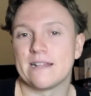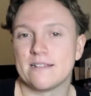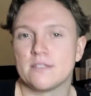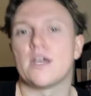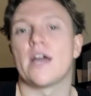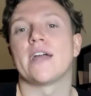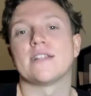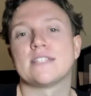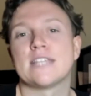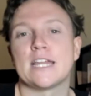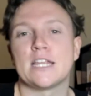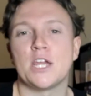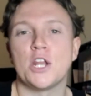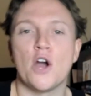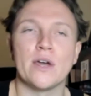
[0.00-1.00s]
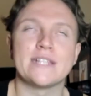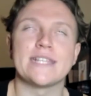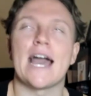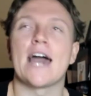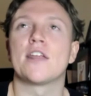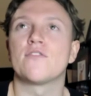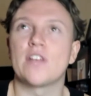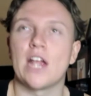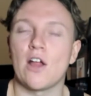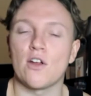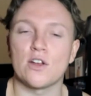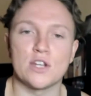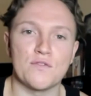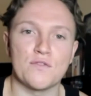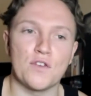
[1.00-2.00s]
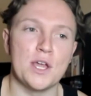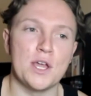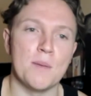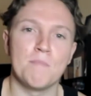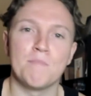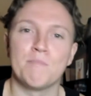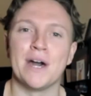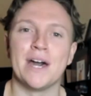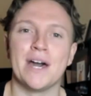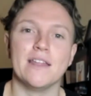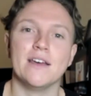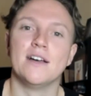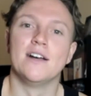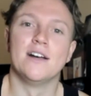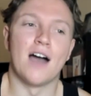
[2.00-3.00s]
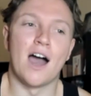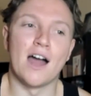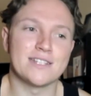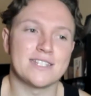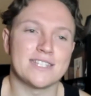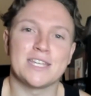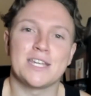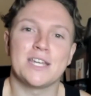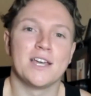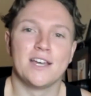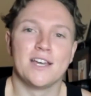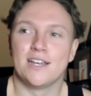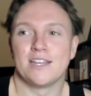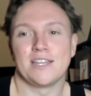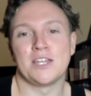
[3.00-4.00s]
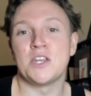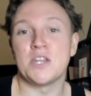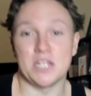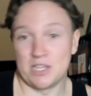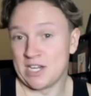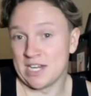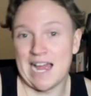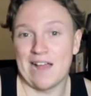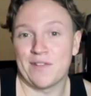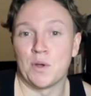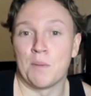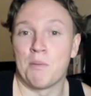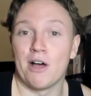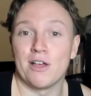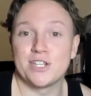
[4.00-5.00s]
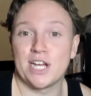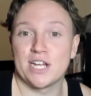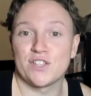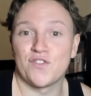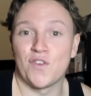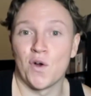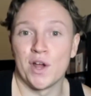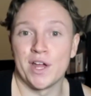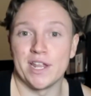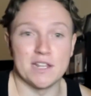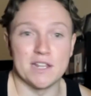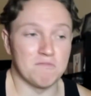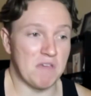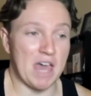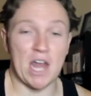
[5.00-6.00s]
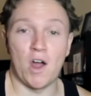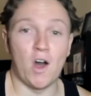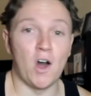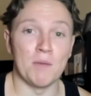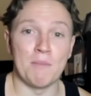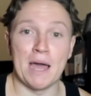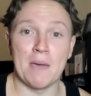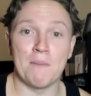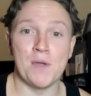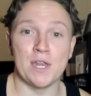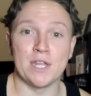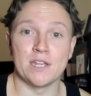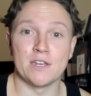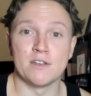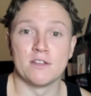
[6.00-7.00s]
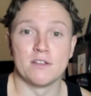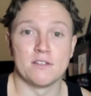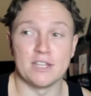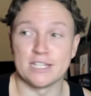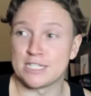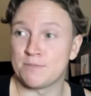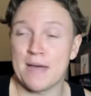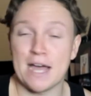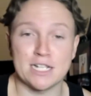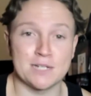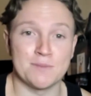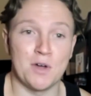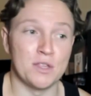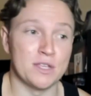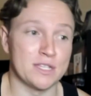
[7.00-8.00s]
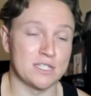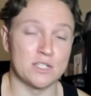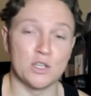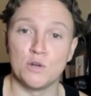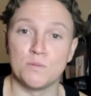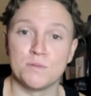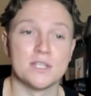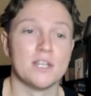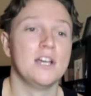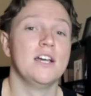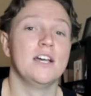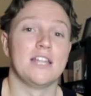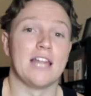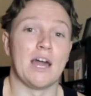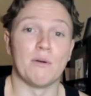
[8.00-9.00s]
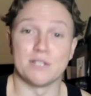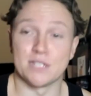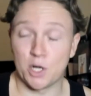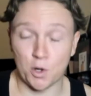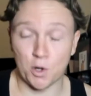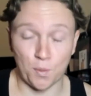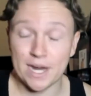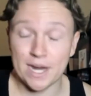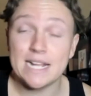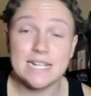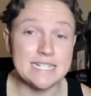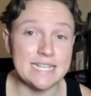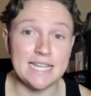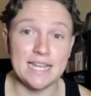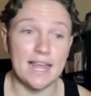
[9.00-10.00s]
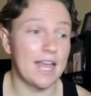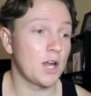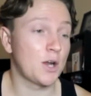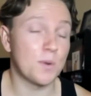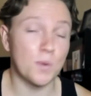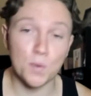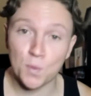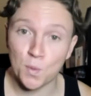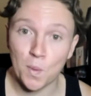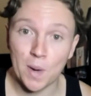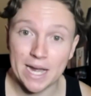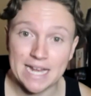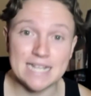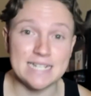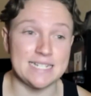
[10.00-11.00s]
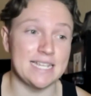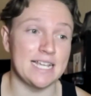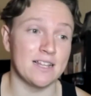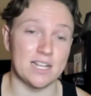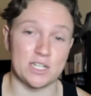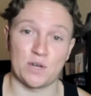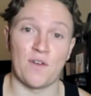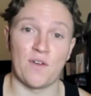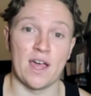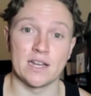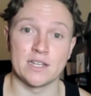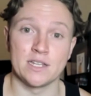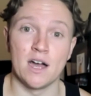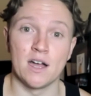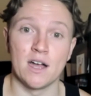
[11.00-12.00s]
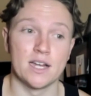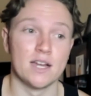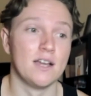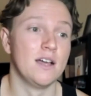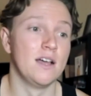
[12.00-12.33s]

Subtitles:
Zion said, you know, it's out of character for him. But honestly, you didn't have to apologize for it at all, in my opinion. This is basketball. This is hoops. That was a crazy, crazy electrifying dunk.